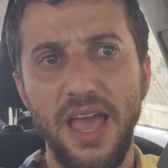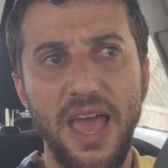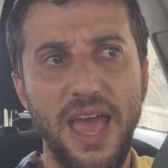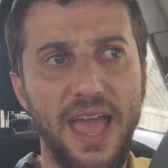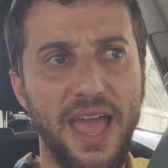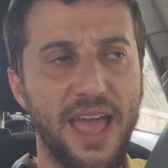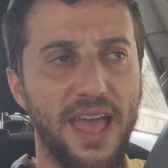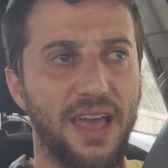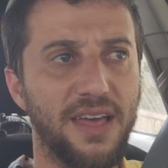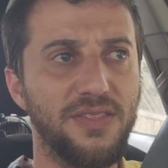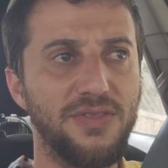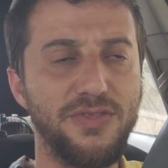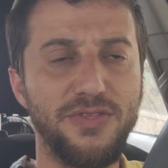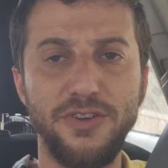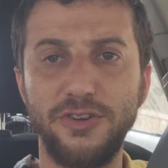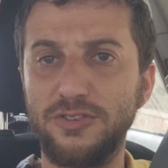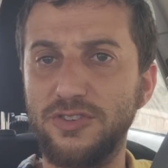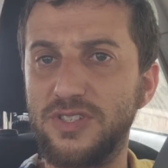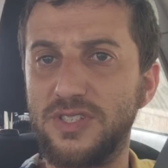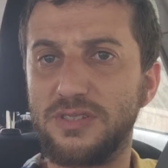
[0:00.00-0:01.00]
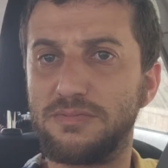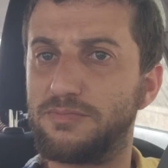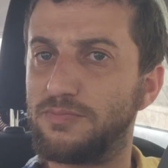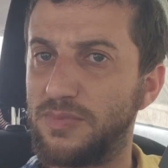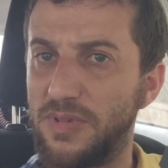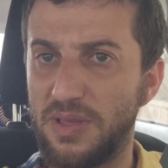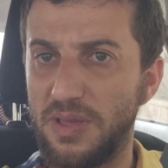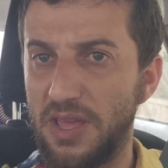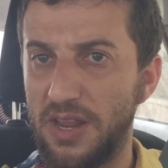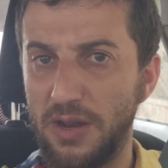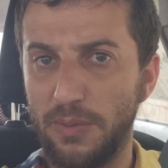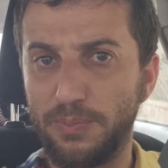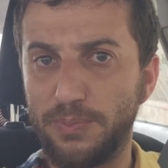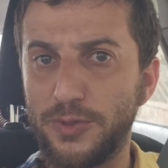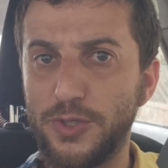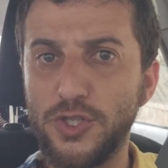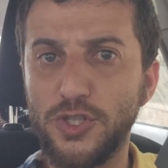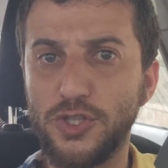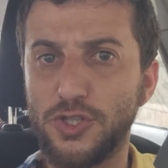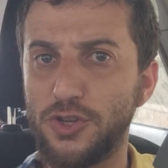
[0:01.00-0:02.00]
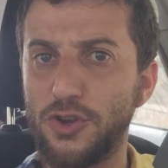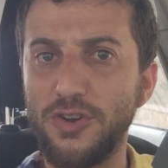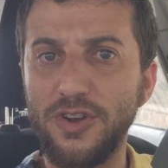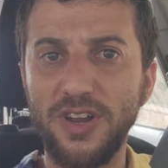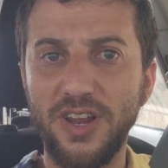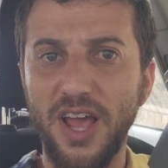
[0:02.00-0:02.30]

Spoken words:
And there's an absurd